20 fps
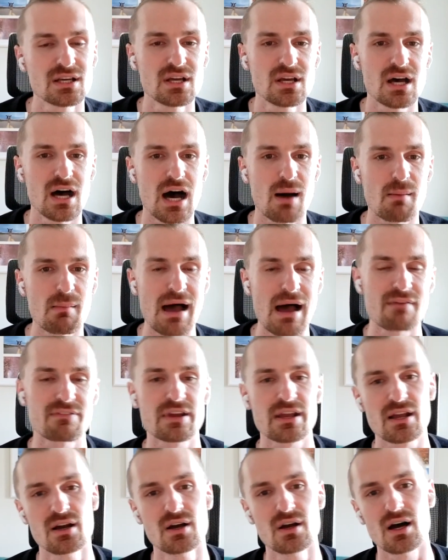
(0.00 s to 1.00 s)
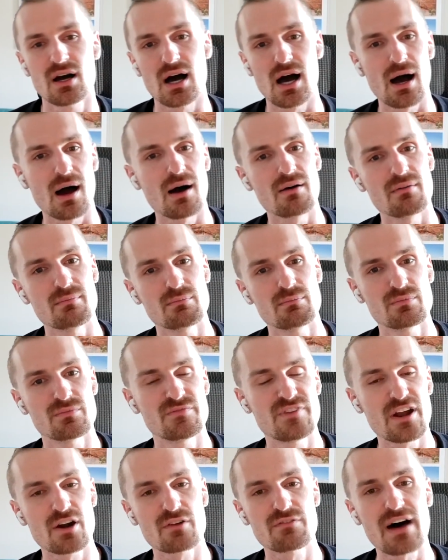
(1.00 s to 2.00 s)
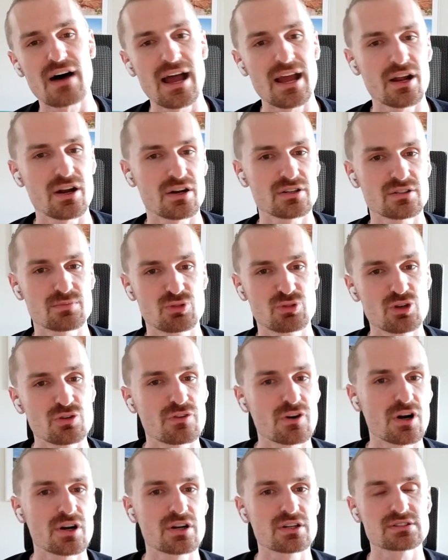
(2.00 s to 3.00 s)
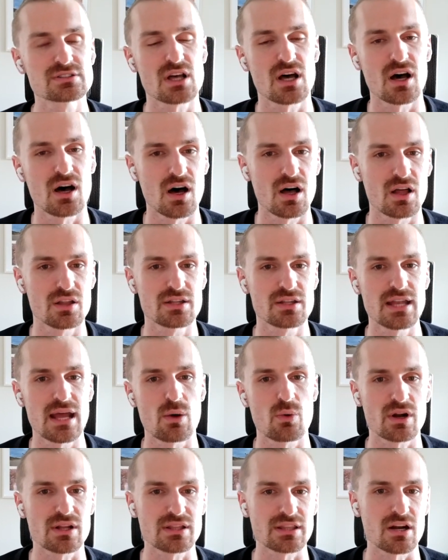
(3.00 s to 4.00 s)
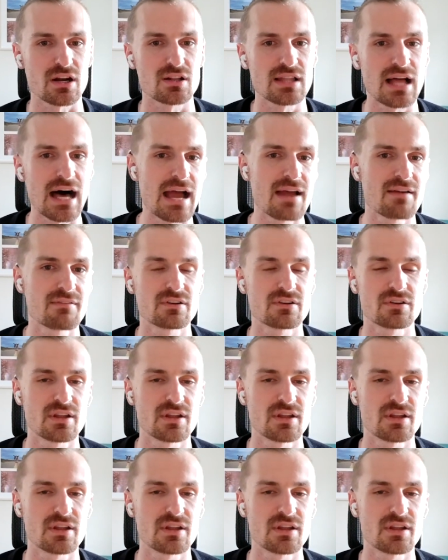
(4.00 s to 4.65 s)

um, having uh, verifier approvers on the network that are live and,